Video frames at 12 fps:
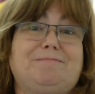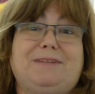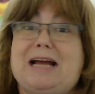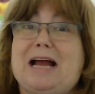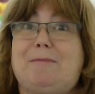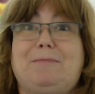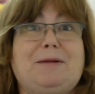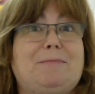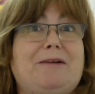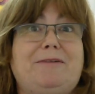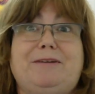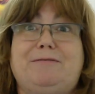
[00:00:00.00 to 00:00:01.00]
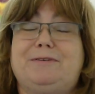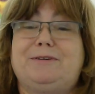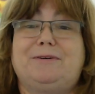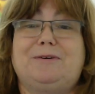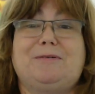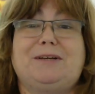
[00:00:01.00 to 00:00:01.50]
been happily married for
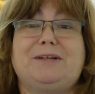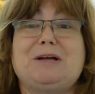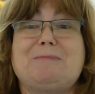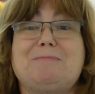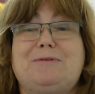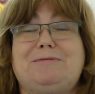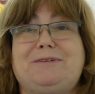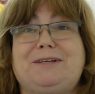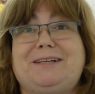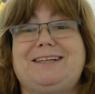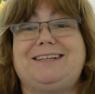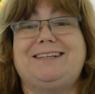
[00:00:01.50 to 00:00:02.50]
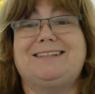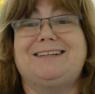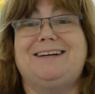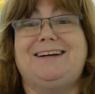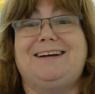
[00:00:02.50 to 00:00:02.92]
quite a number of years.